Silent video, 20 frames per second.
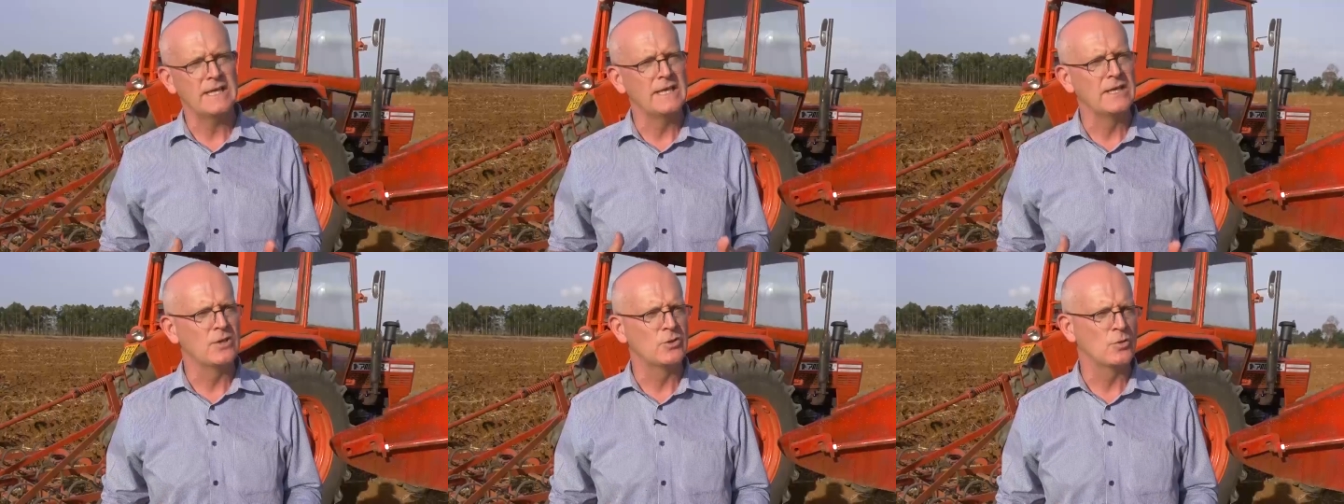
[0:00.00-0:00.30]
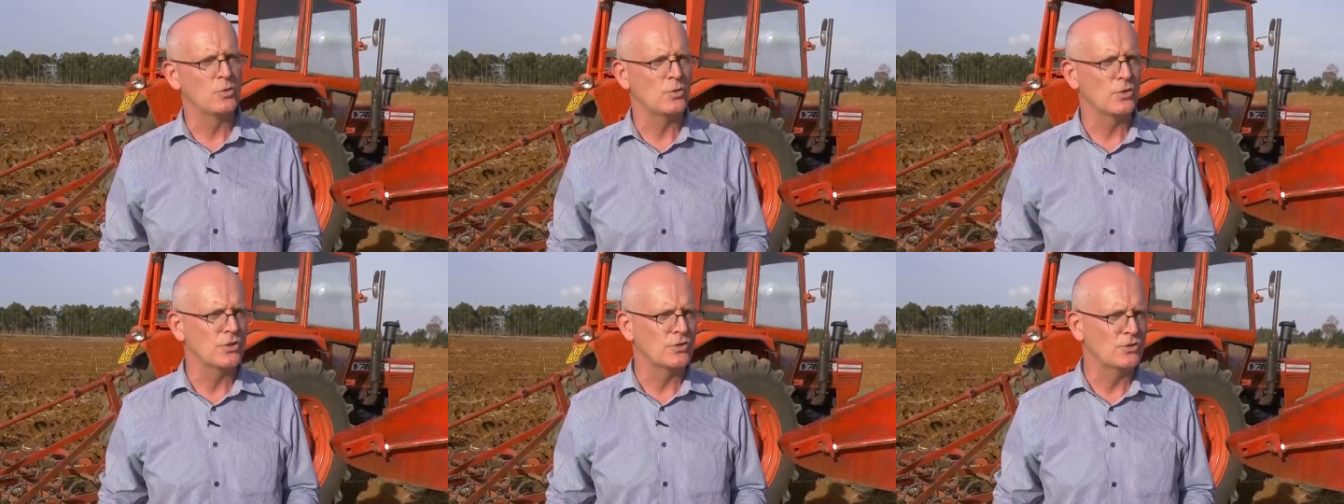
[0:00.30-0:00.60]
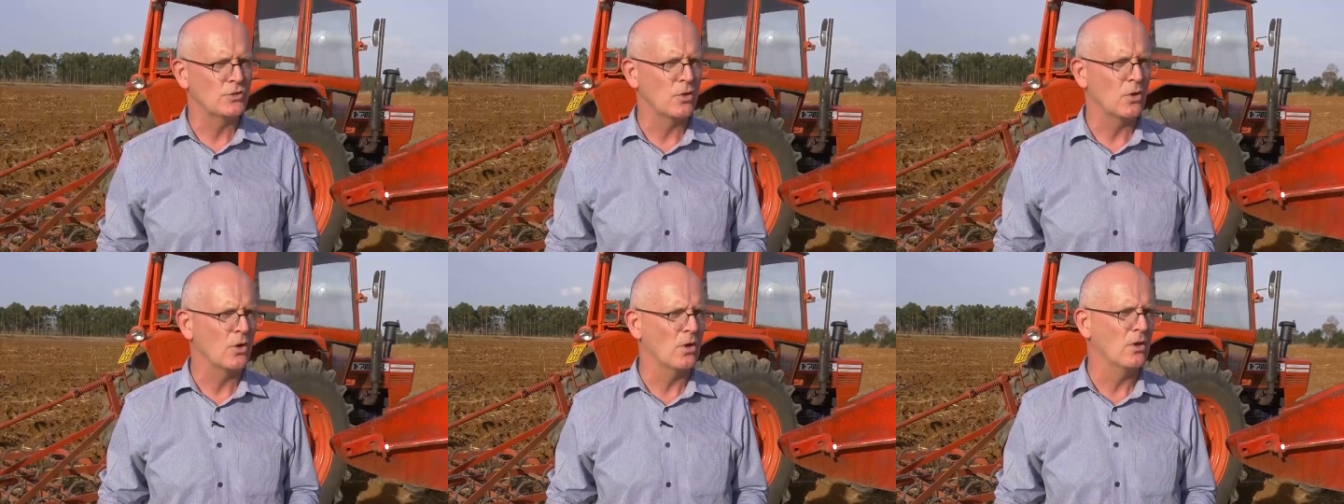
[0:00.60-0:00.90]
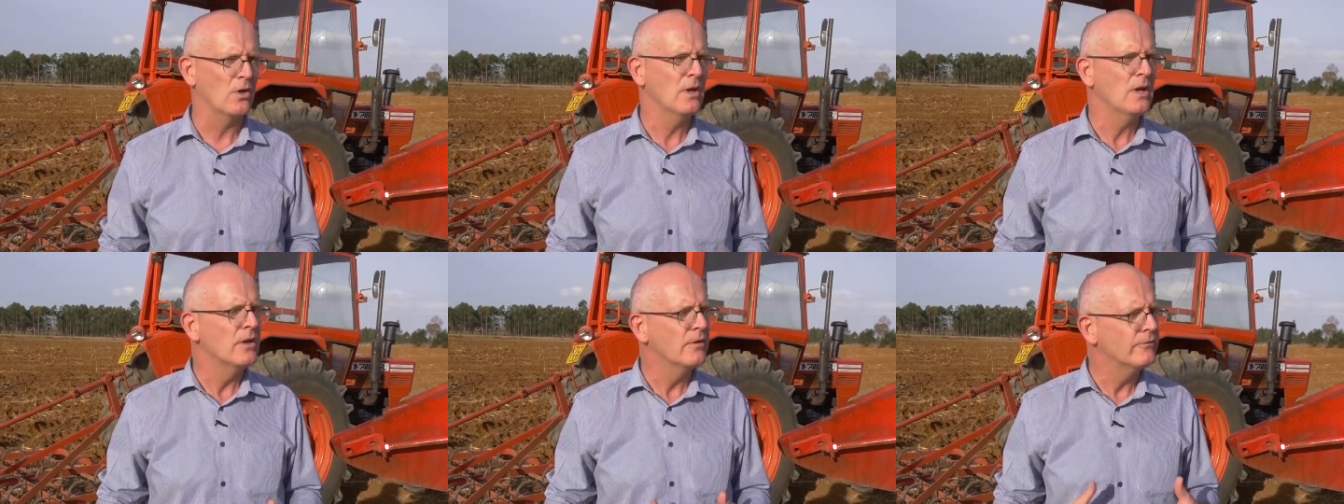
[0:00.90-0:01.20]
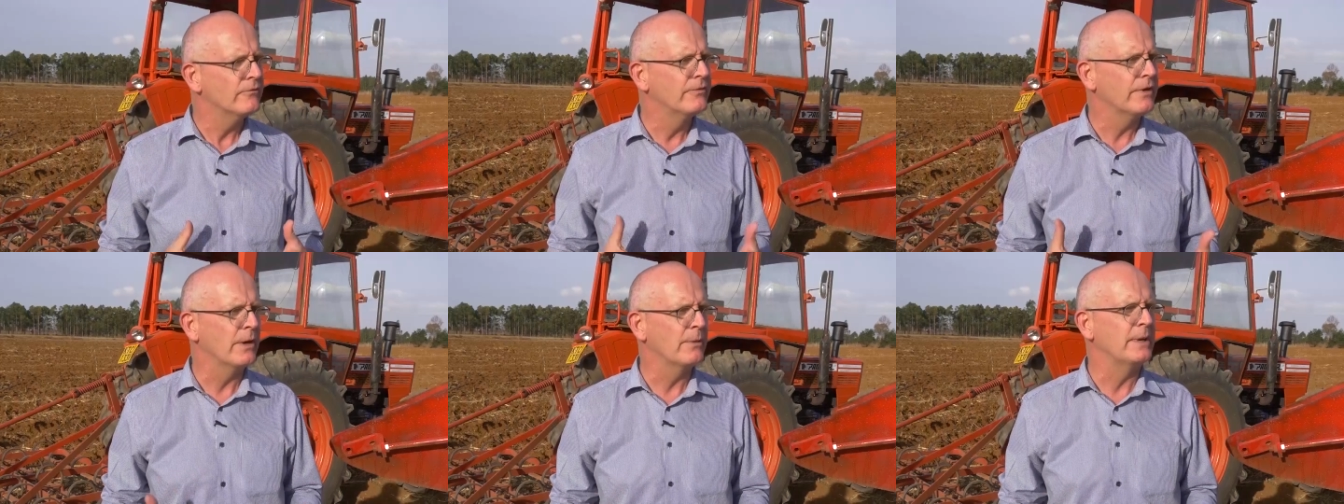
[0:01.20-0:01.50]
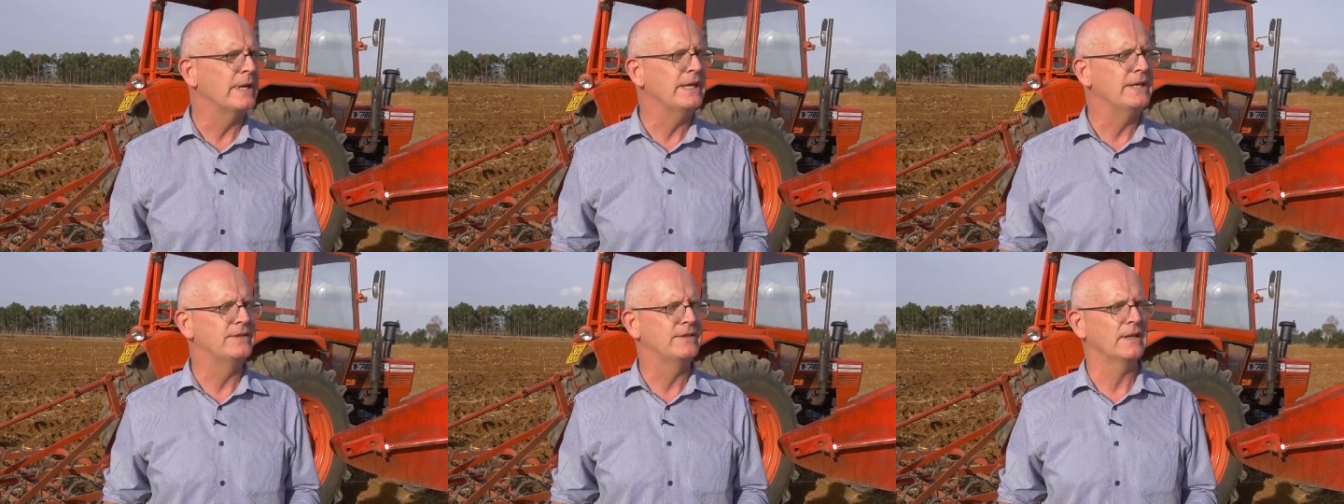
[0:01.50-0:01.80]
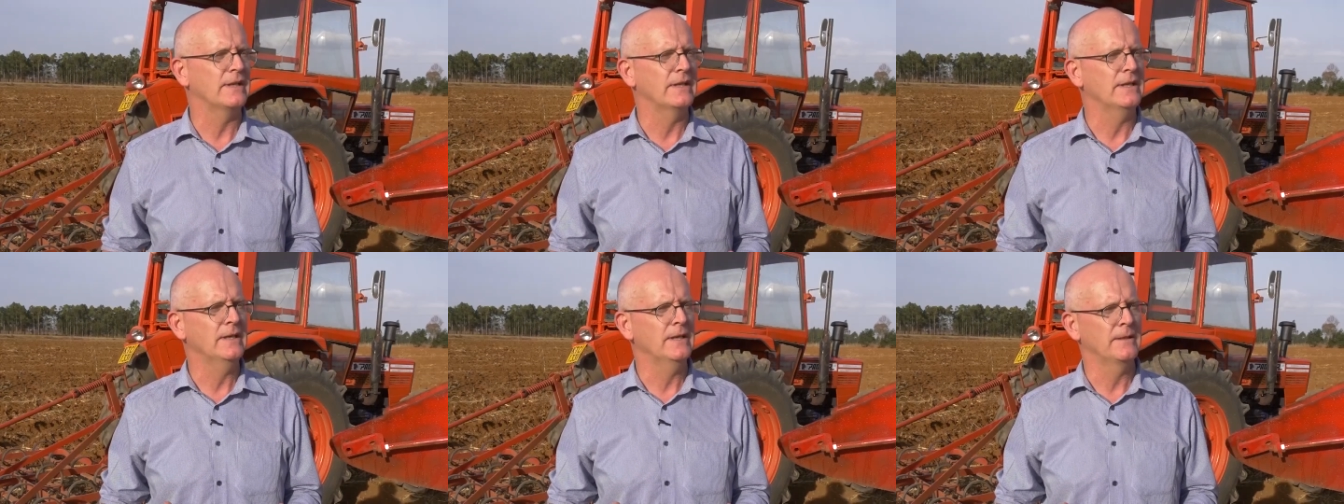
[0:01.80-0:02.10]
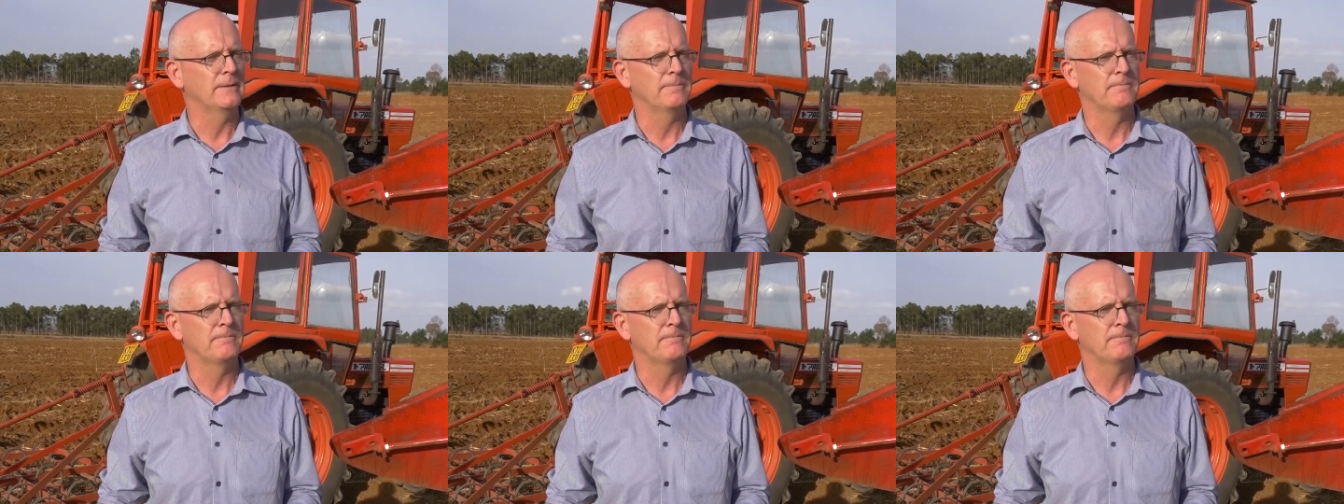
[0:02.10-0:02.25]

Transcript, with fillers: into the soil very easily.